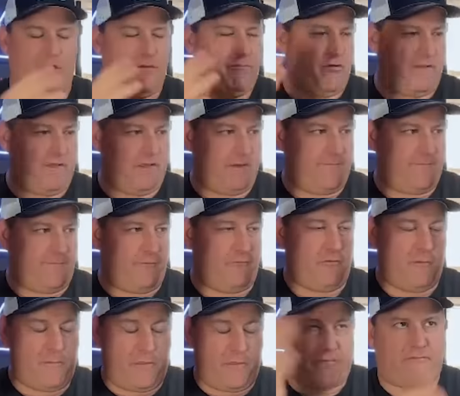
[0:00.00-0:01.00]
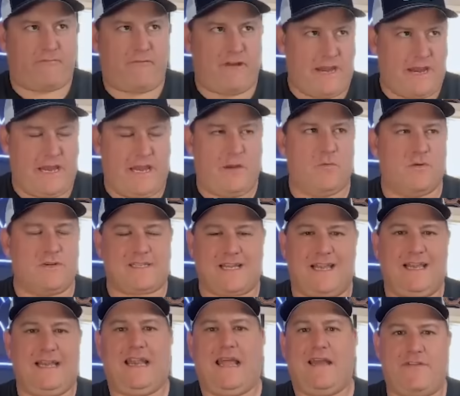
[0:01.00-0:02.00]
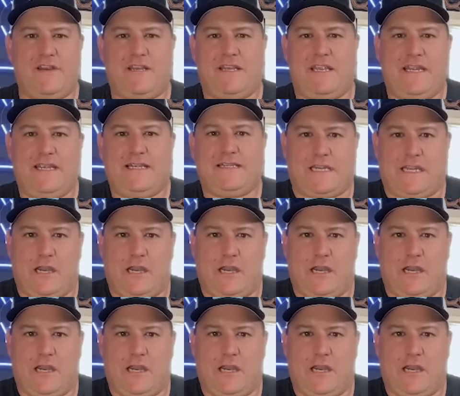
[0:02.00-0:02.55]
Rebreather Forum 3 was 11 years